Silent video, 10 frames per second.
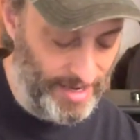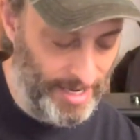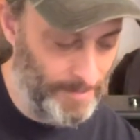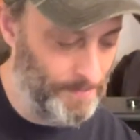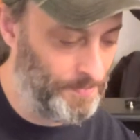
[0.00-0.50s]

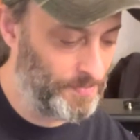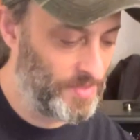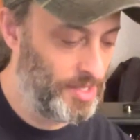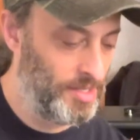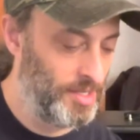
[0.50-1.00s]

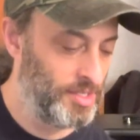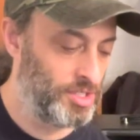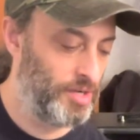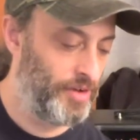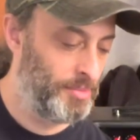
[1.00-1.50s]

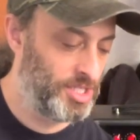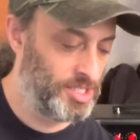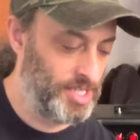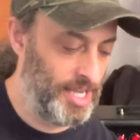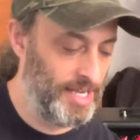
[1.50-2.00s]
So if I'm in
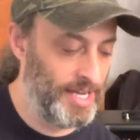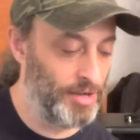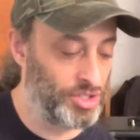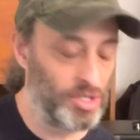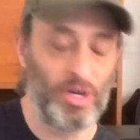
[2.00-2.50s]
C,
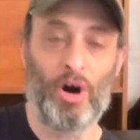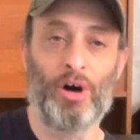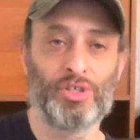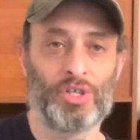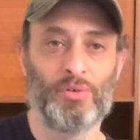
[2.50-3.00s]
now it's good to
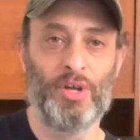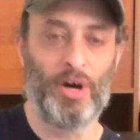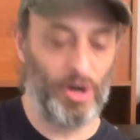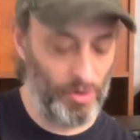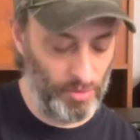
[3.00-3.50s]
also
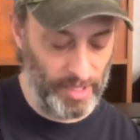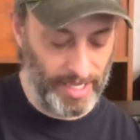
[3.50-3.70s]
know,